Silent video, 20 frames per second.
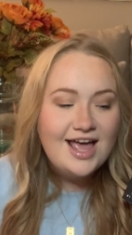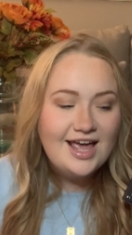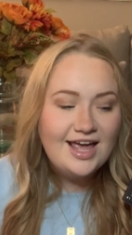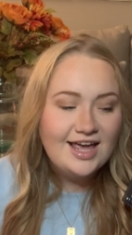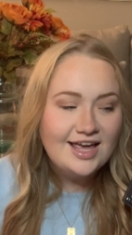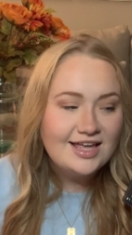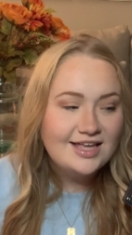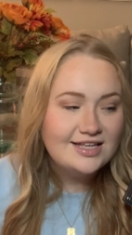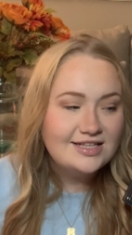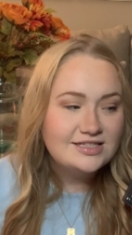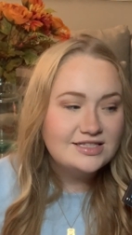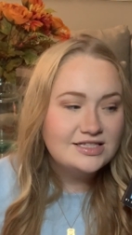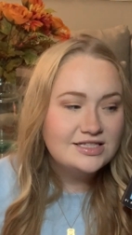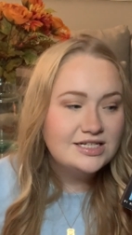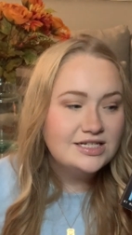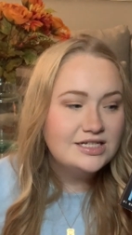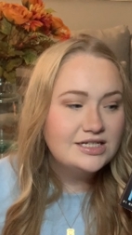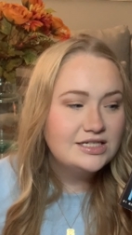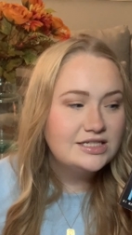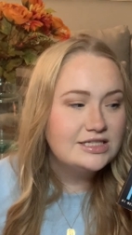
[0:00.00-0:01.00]
and
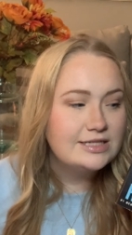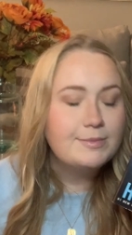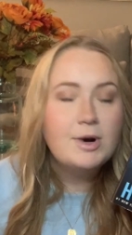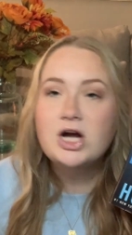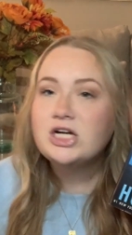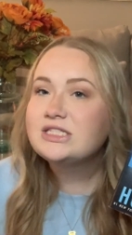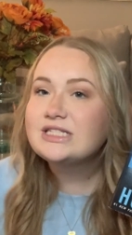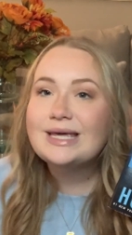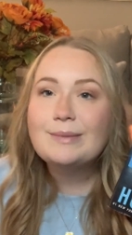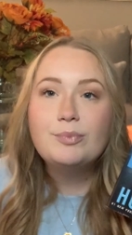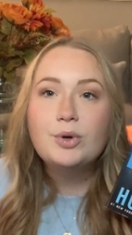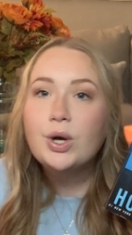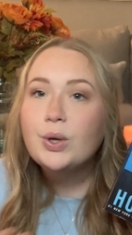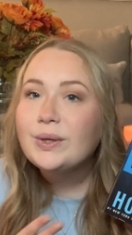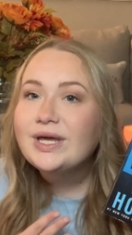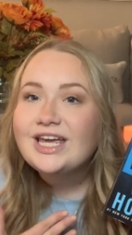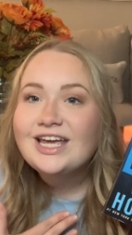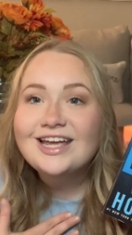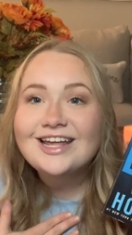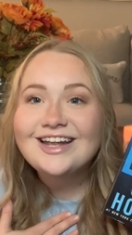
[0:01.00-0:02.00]
some hearts get
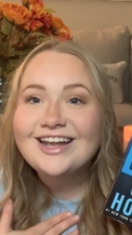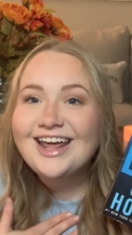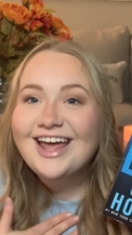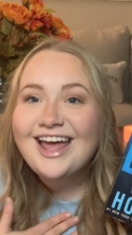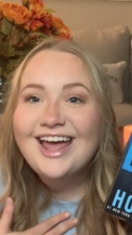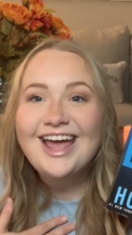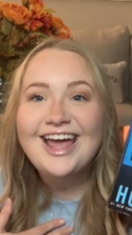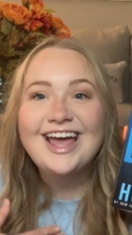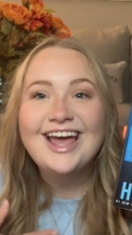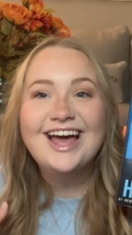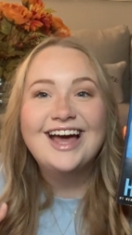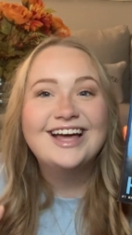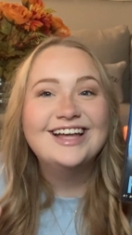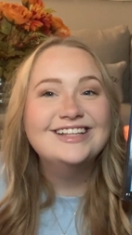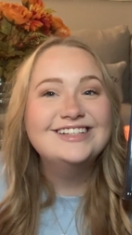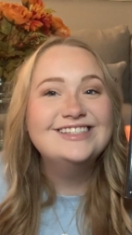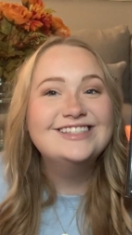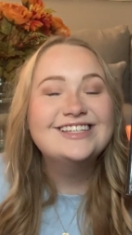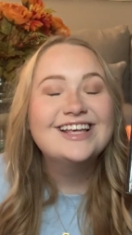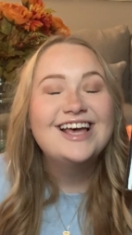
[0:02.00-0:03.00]
broken,
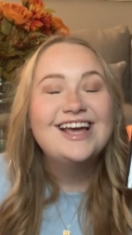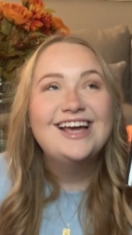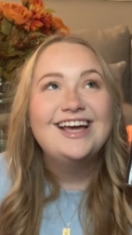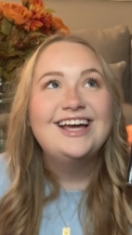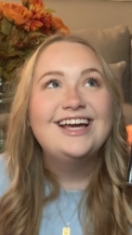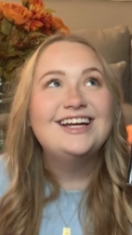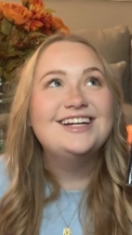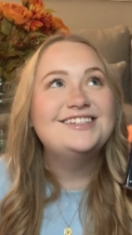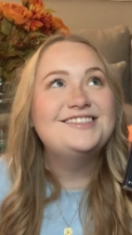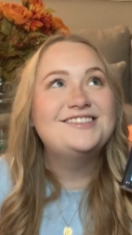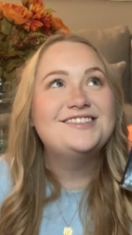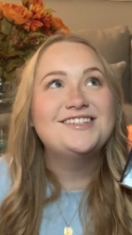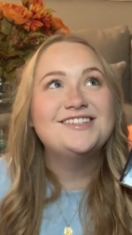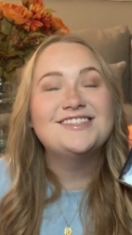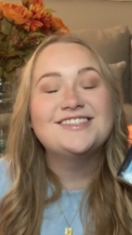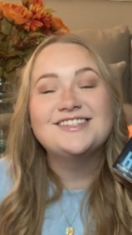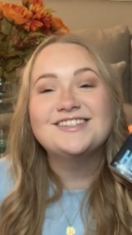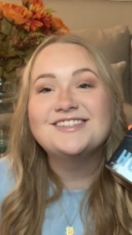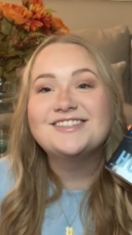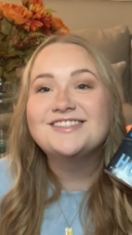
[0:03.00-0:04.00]
and it's
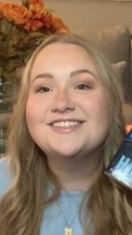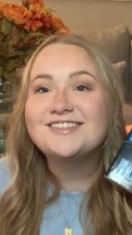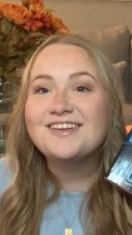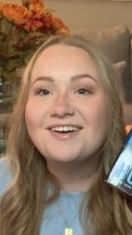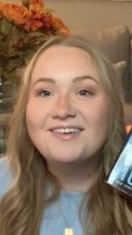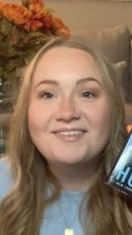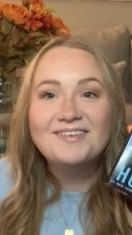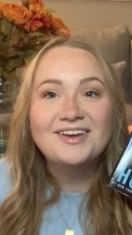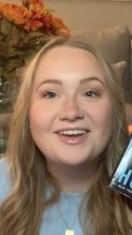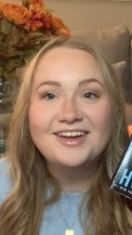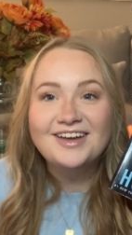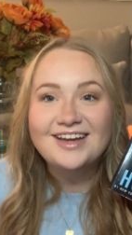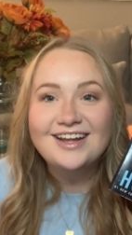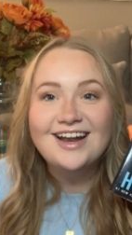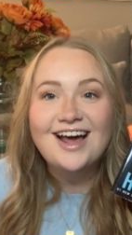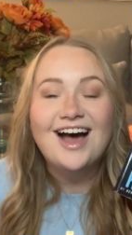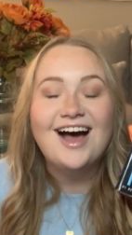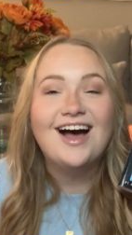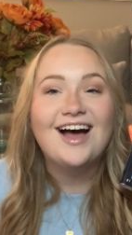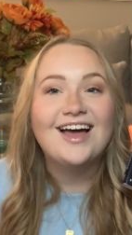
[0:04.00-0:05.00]
just so good.
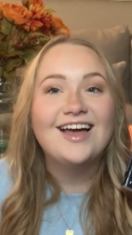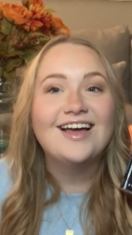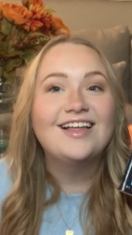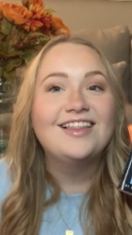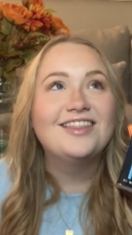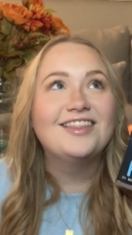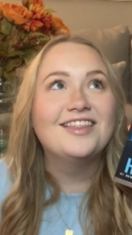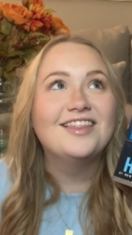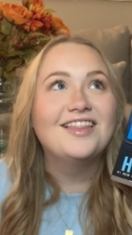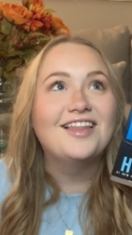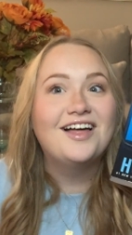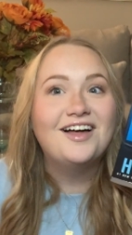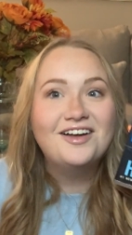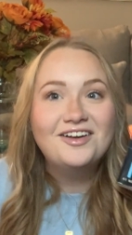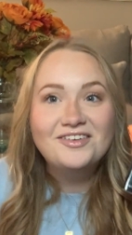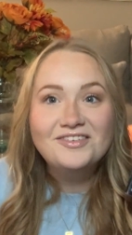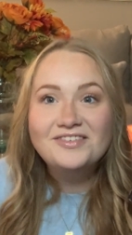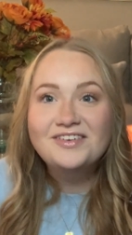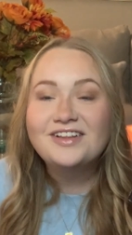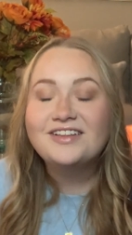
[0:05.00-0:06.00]
I
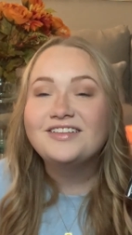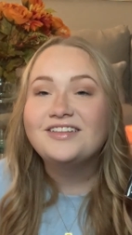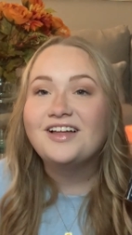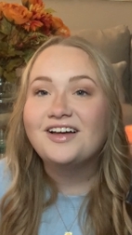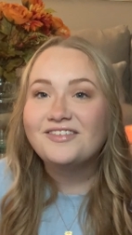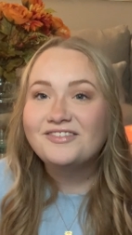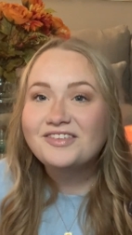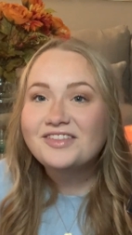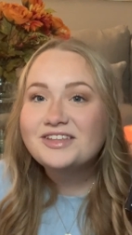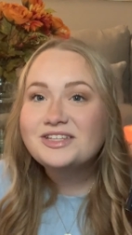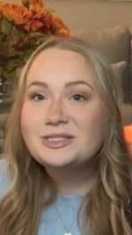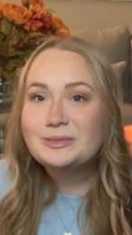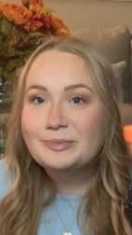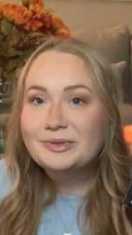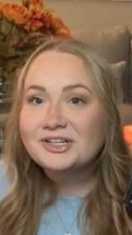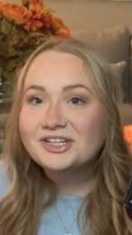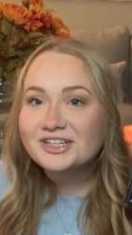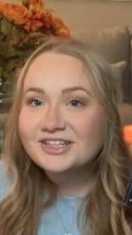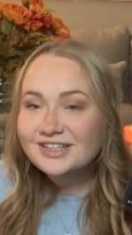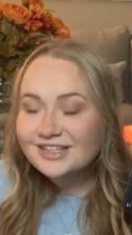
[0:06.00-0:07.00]
loved this
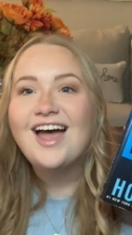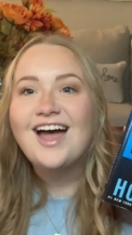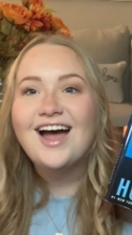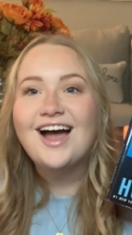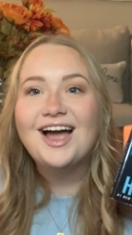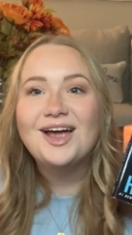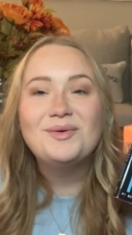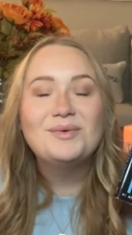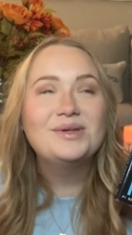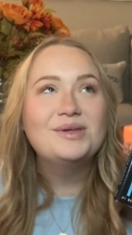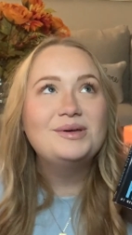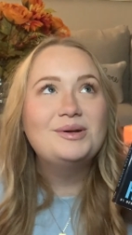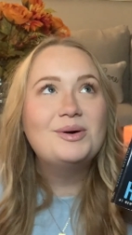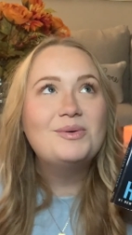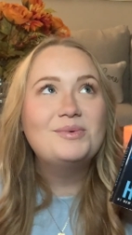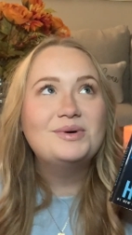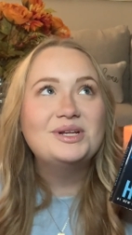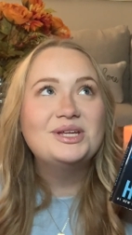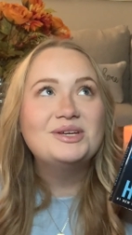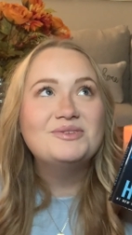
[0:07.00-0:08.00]
book. I really
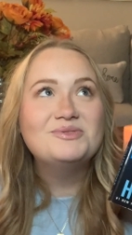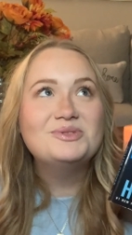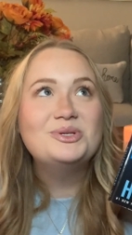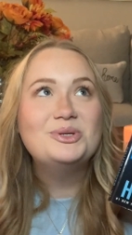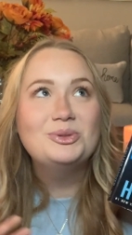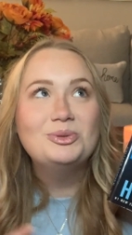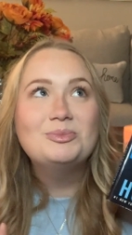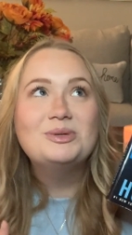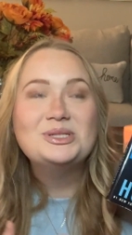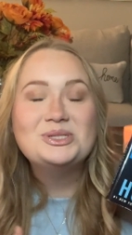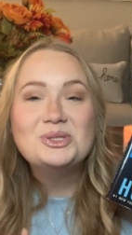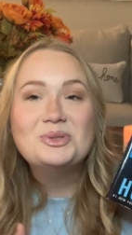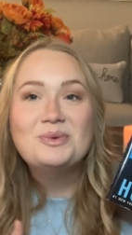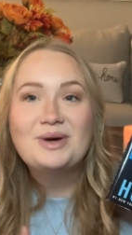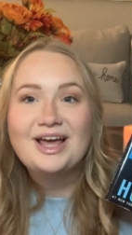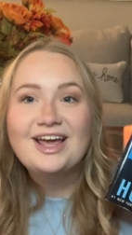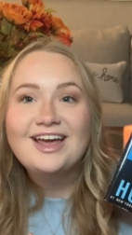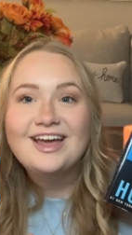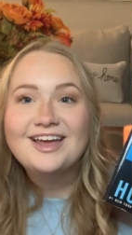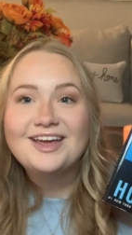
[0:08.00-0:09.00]
don't want to give too much
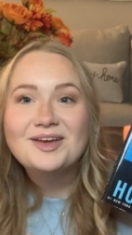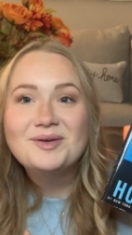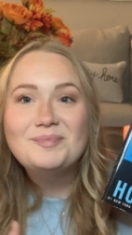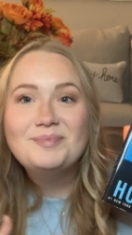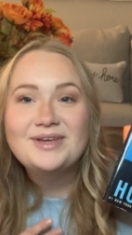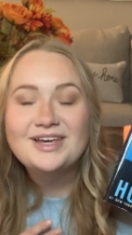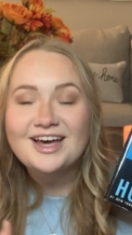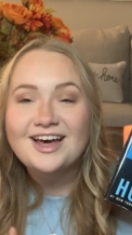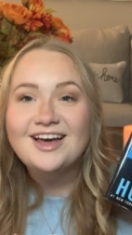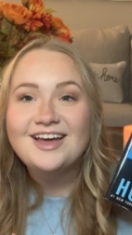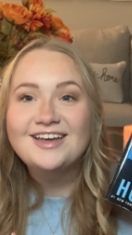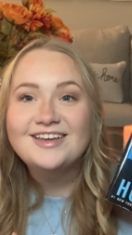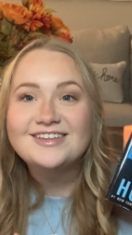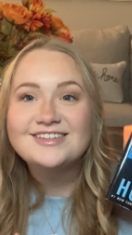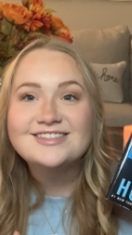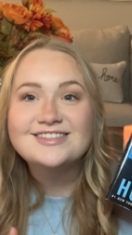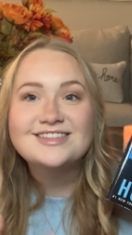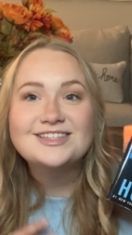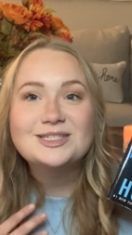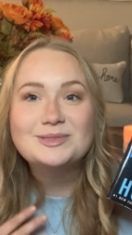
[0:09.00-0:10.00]
away
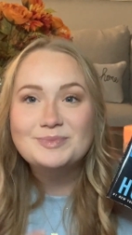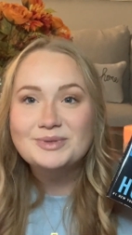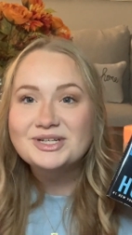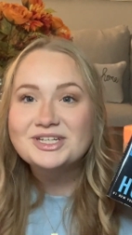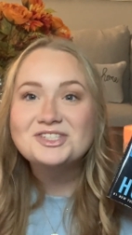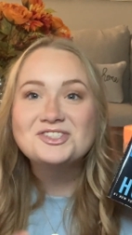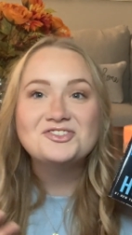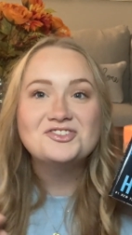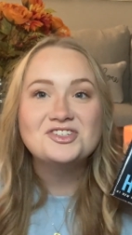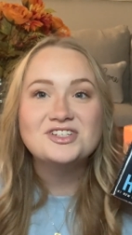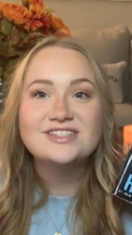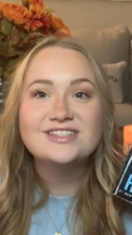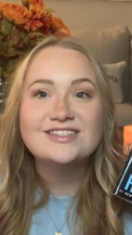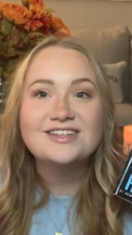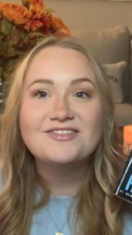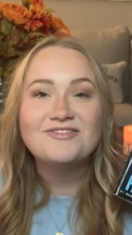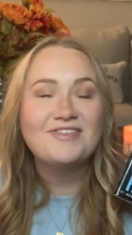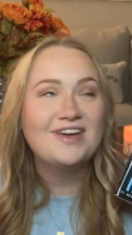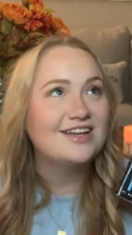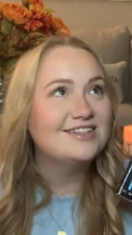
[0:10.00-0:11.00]
because this book is
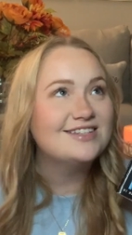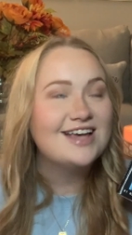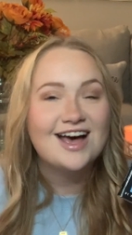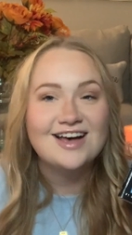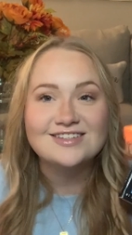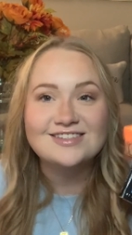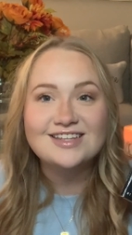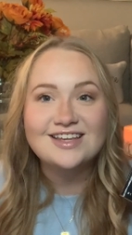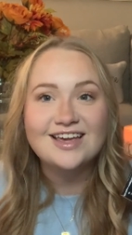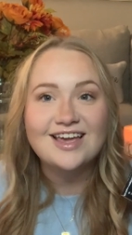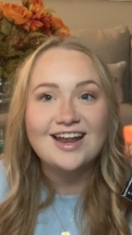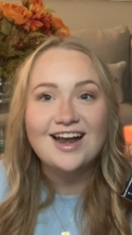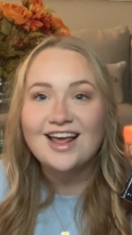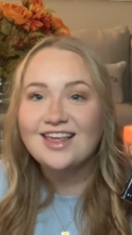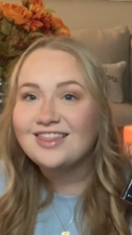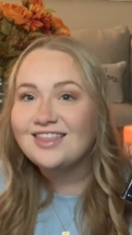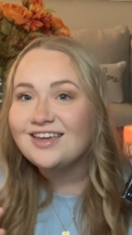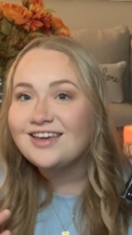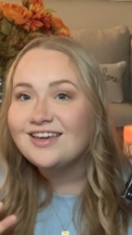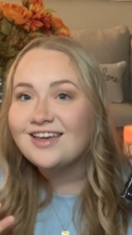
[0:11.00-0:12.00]
just fantastic and I
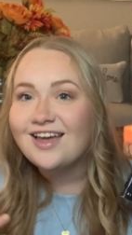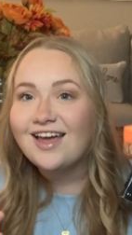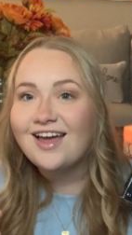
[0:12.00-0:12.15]
think